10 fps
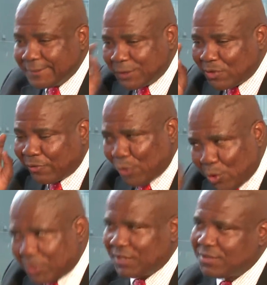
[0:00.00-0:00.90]
Don't
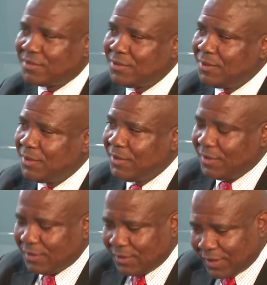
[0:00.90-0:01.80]
focus
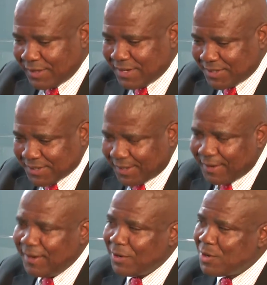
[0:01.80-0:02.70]
uh,
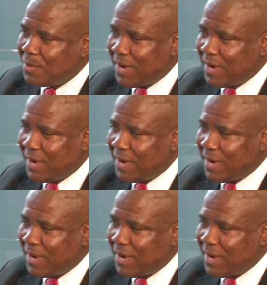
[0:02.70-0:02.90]
necessarily on the